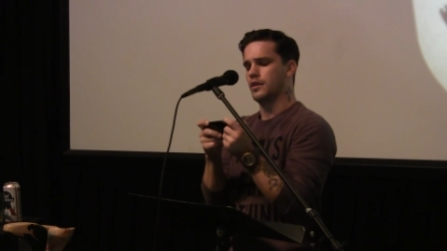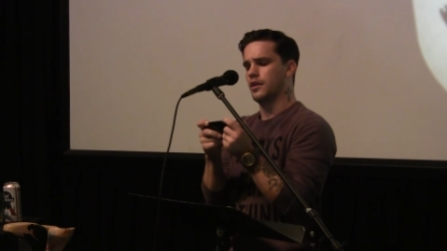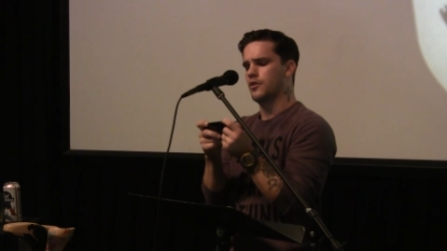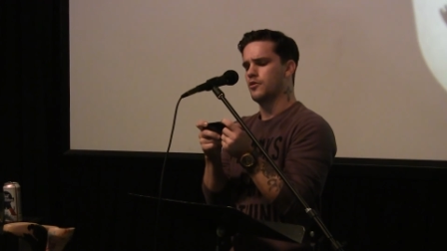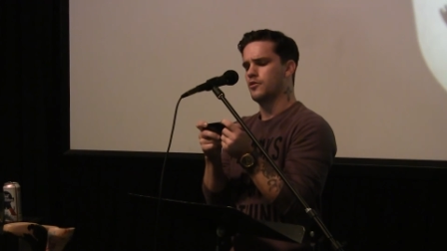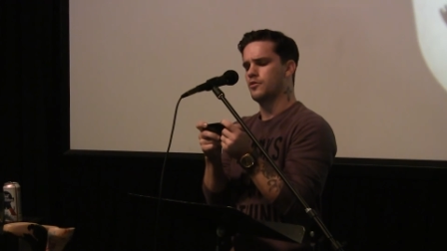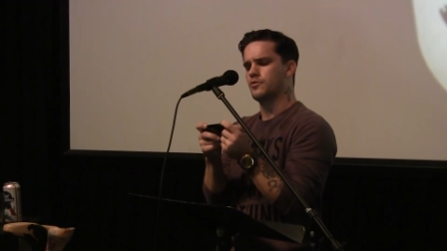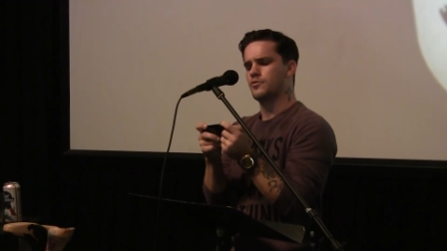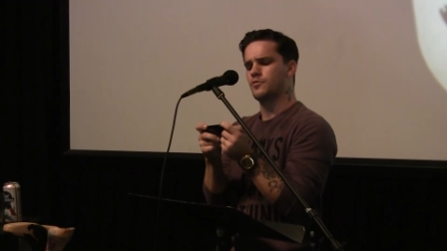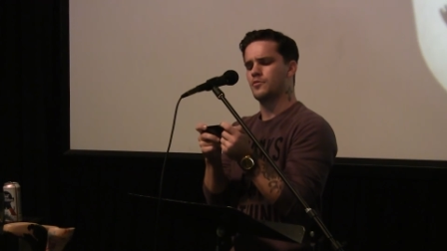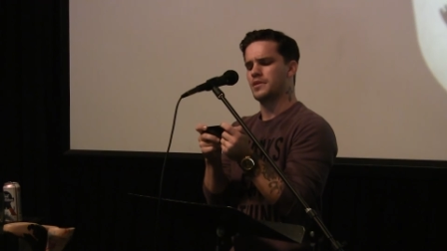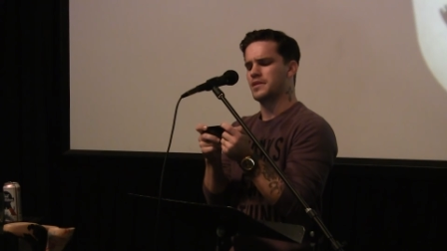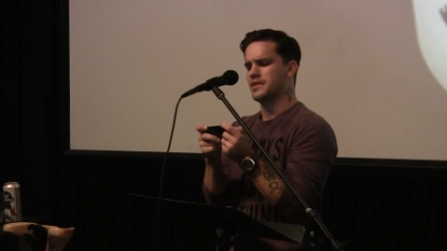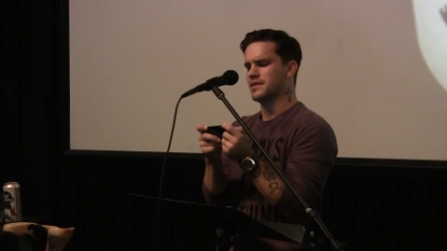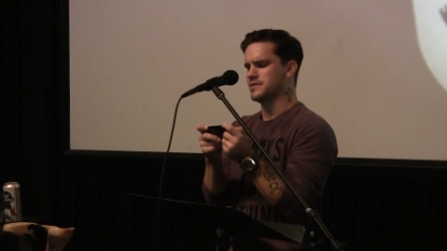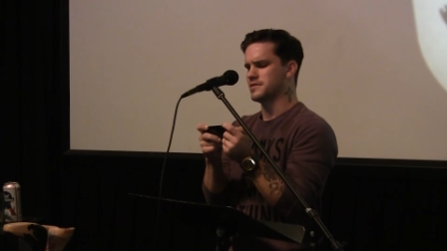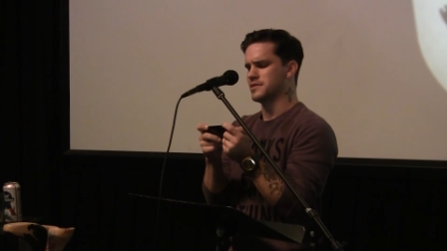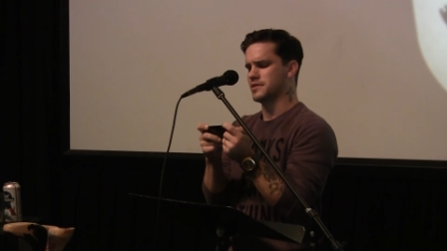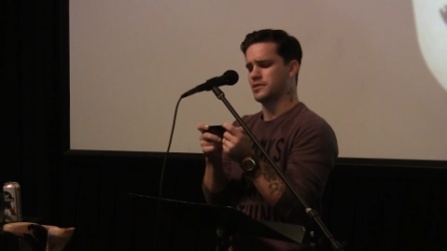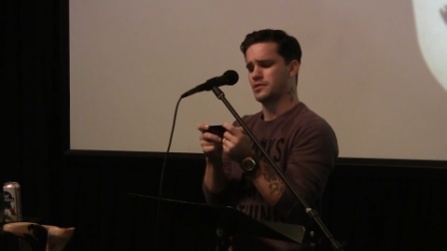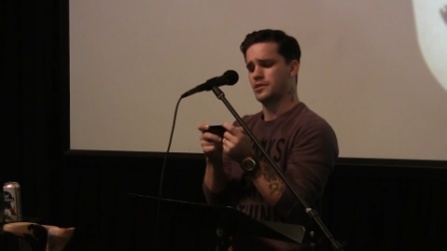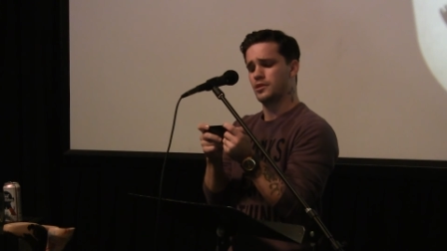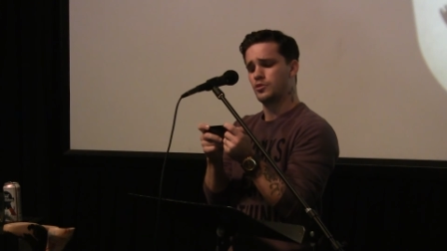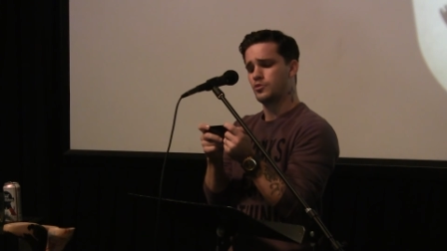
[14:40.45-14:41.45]
alone with
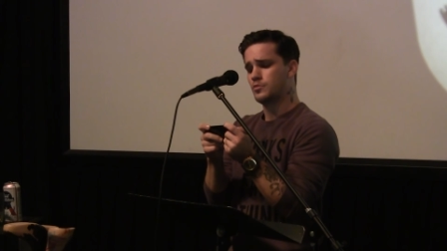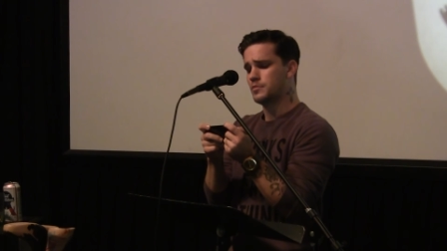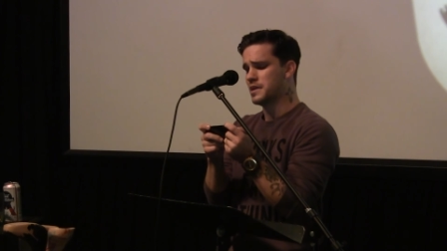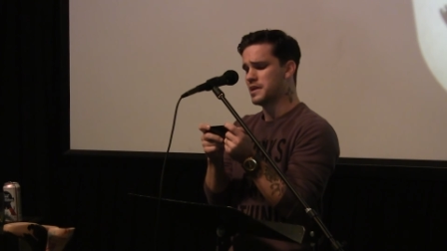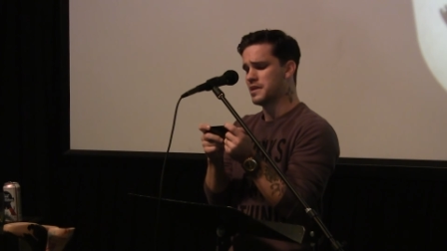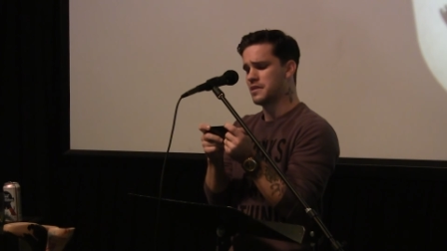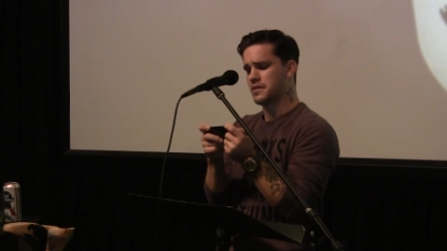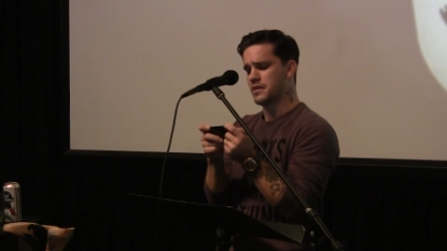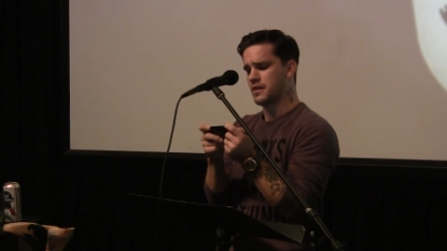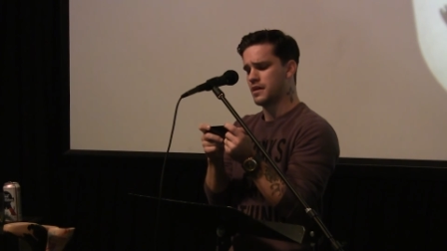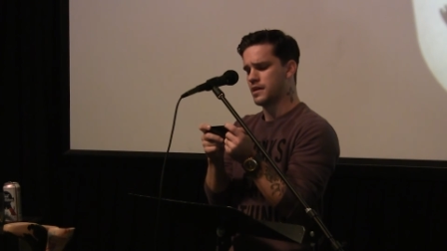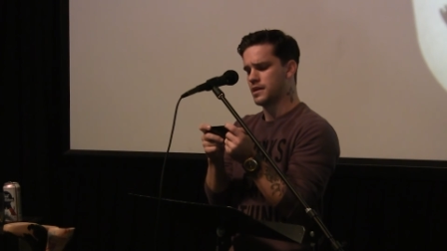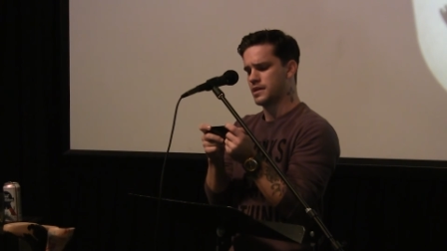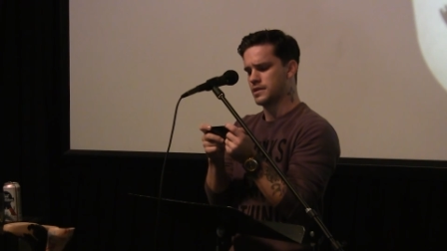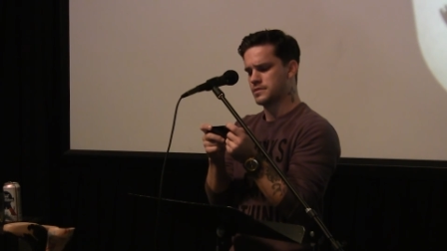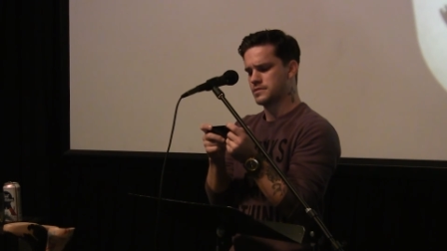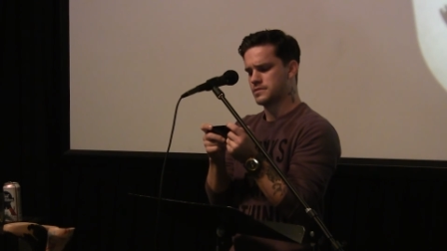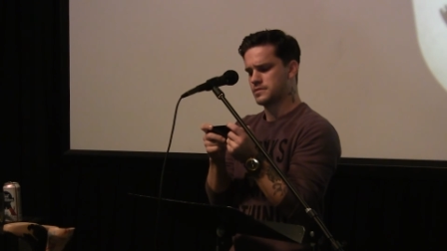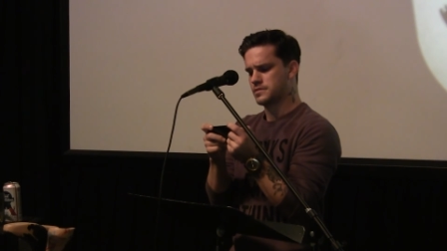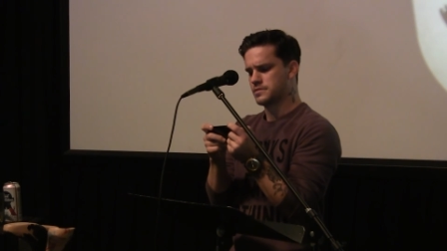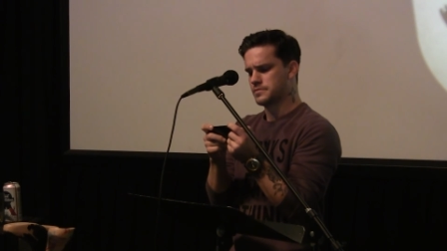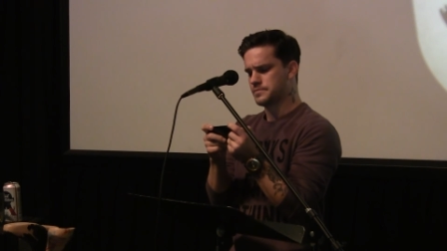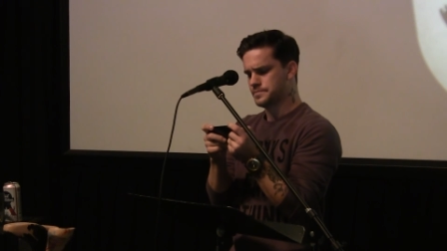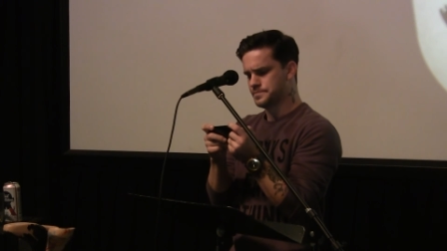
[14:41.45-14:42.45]
his gloomy
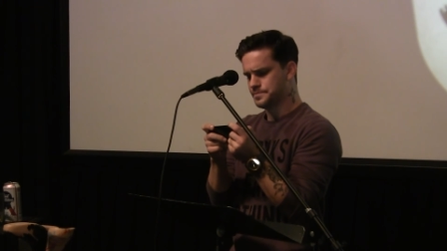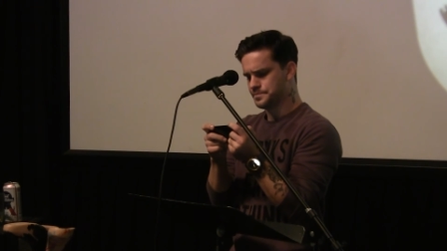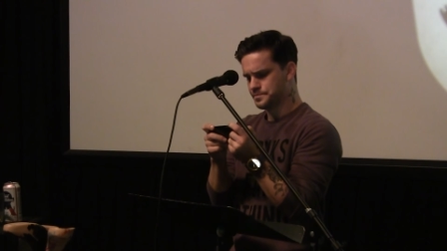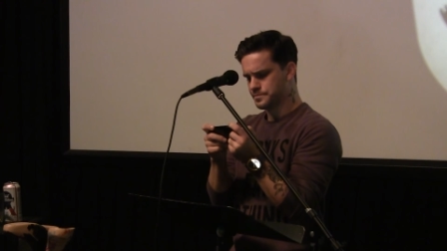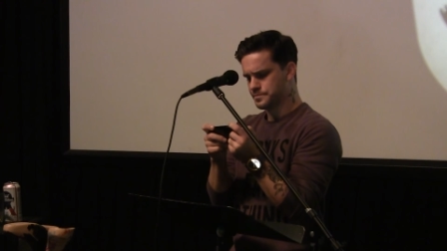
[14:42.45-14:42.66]
thoughts.